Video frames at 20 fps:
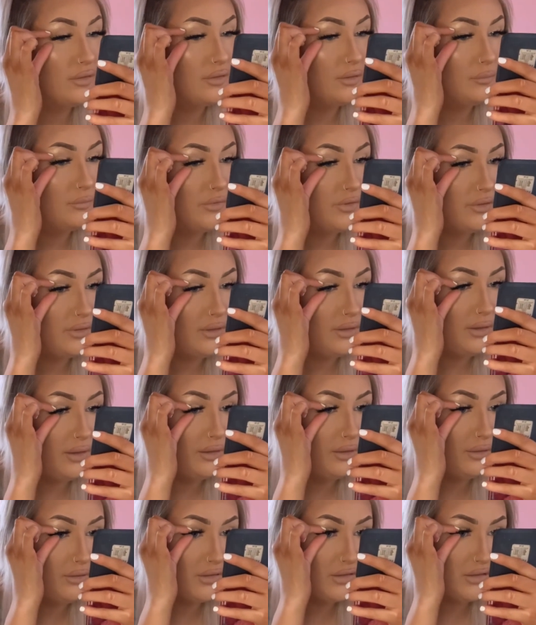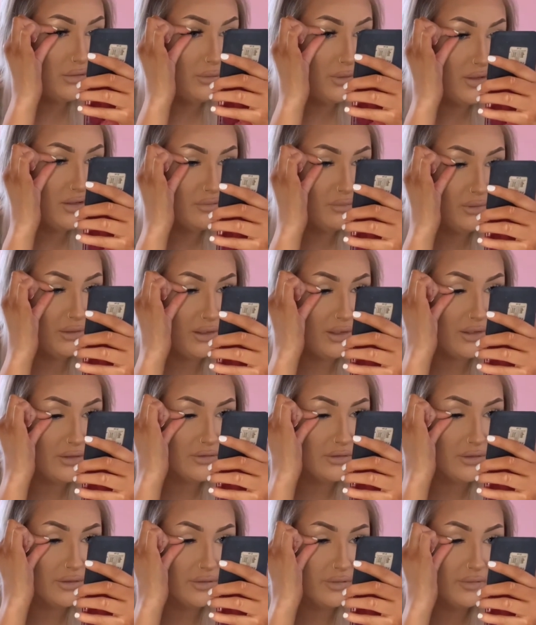I'm just going to kind of like squeeze my
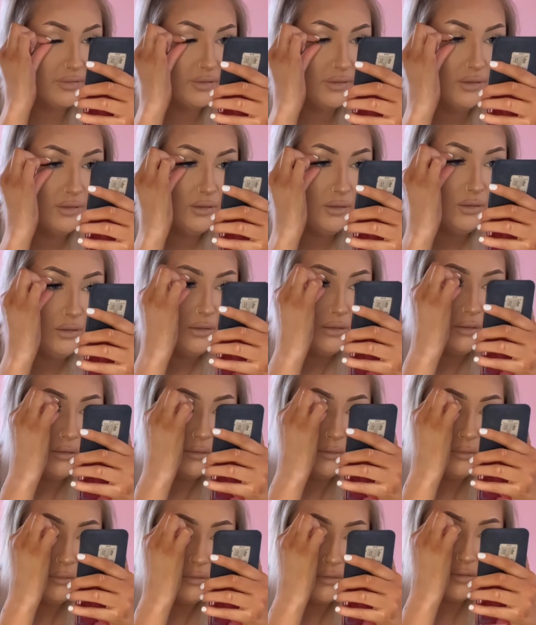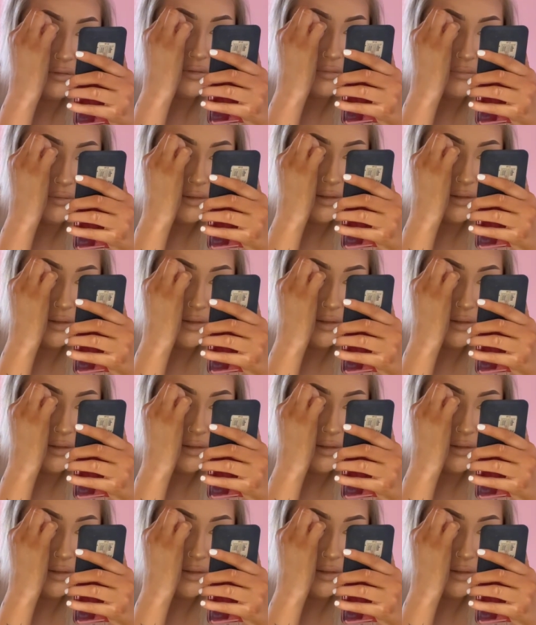lashes closer to my